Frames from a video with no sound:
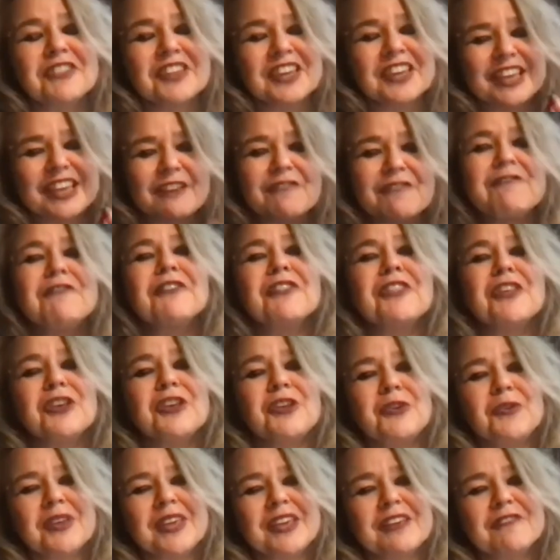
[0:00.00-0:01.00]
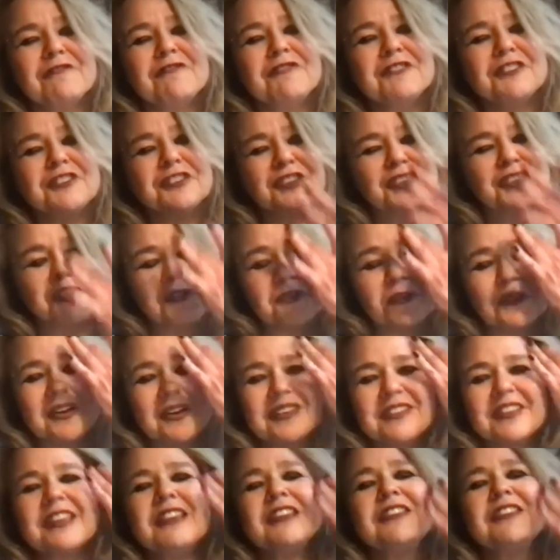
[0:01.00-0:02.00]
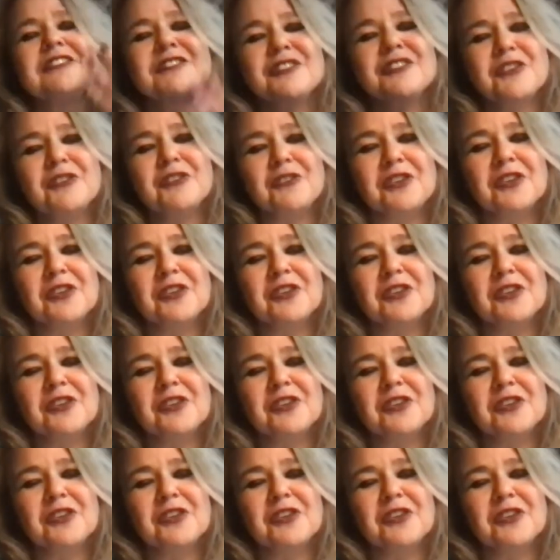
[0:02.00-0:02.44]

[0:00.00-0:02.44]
the gift that you give to, to